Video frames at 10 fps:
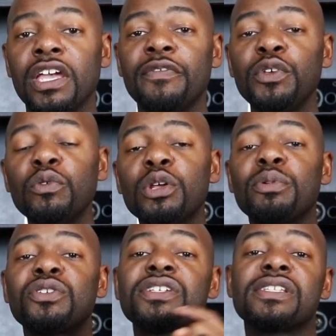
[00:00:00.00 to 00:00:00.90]
If you want to
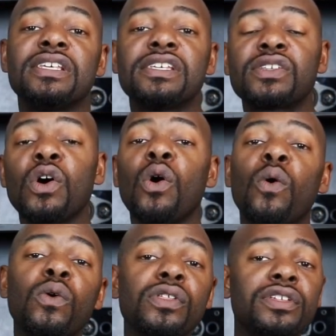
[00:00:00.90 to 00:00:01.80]
purchase this
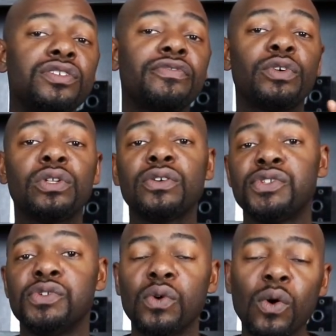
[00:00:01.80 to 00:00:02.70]
or the treVolo
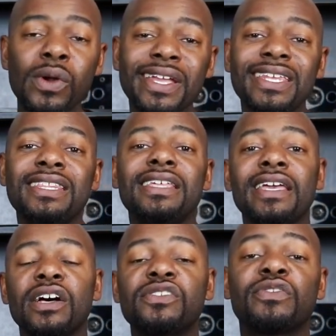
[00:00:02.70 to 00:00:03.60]
2 or
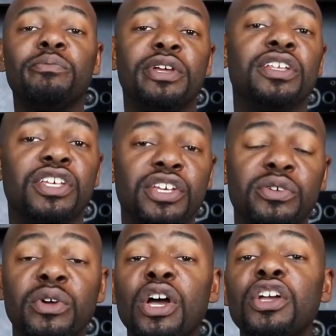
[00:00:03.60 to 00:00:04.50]
anything else from
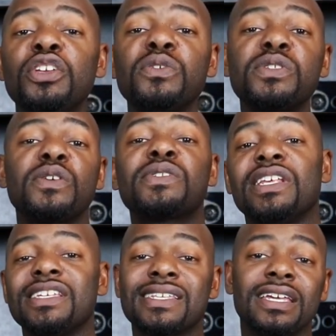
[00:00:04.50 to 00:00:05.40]
BenQ, use those
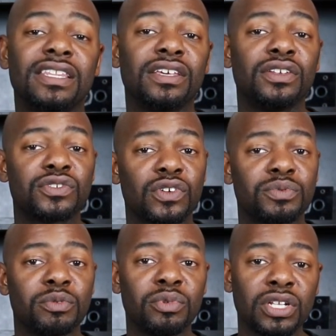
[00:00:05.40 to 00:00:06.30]
links in the
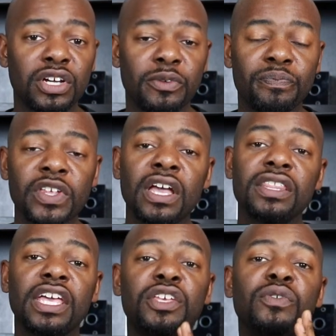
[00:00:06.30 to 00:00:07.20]
description below.
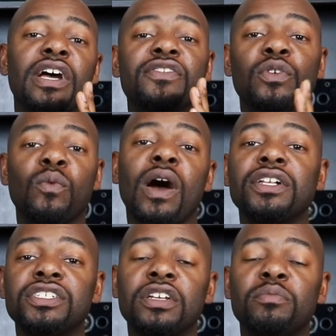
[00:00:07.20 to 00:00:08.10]
Thank you guys for
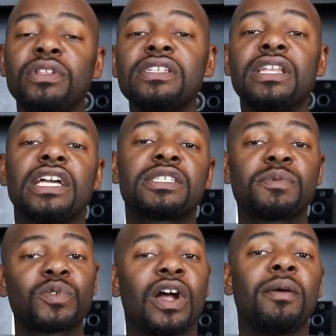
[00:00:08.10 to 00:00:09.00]
watching. Please like,
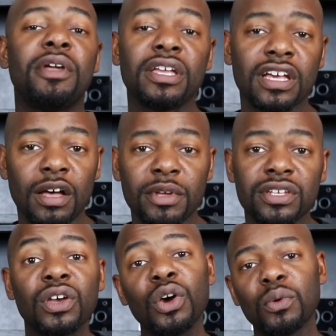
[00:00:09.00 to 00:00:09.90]
subscribe, and
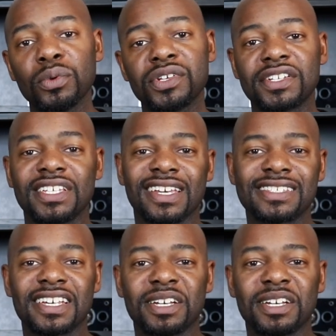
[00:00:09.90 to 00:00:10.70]
comment. We'll talk to you next